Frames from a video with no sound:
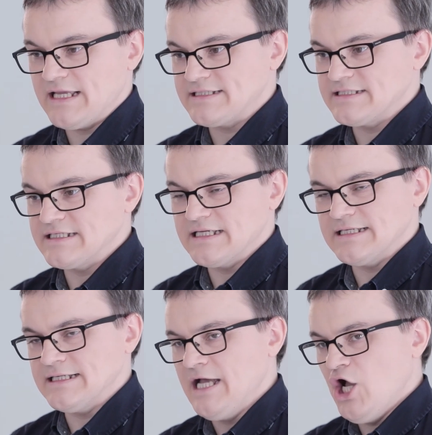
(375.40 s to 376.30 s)
and
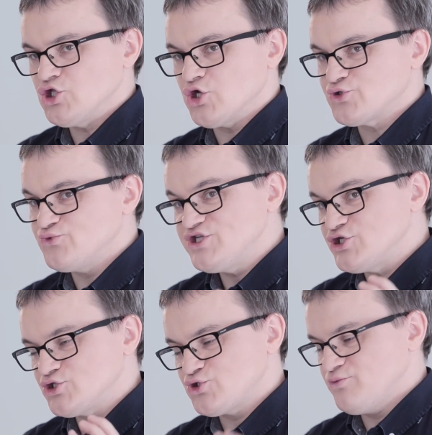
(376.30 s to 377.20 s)
not
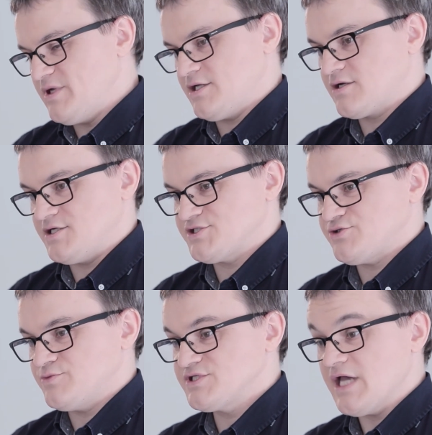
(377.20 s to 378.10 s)
reaching too many
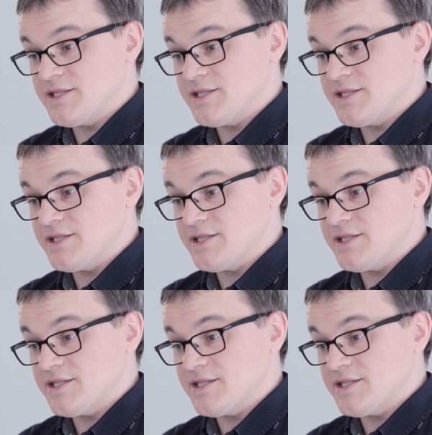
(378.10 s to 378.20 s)
customers,